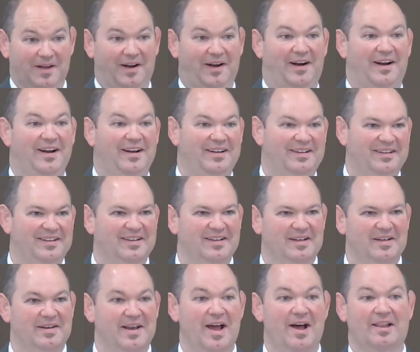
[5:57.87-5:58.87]
All right.
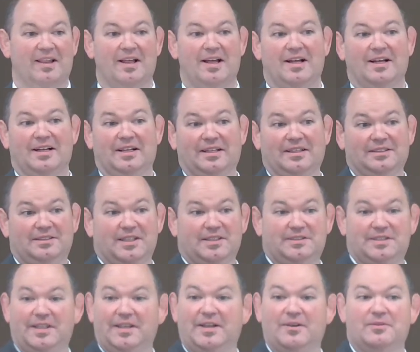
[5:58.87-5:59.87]
Now, it
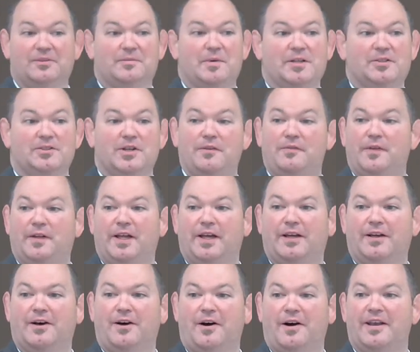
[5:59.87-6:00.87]
says, depends on if you
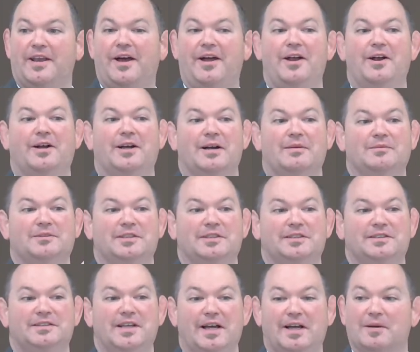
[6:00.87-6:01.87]
get caught. Now, here comes to
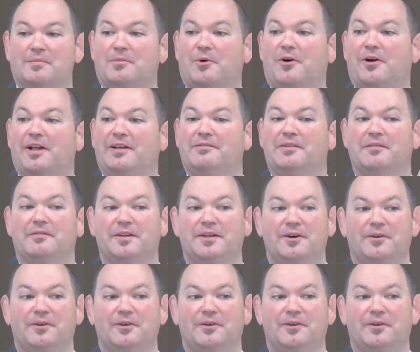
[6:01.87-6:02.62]
the second part, even if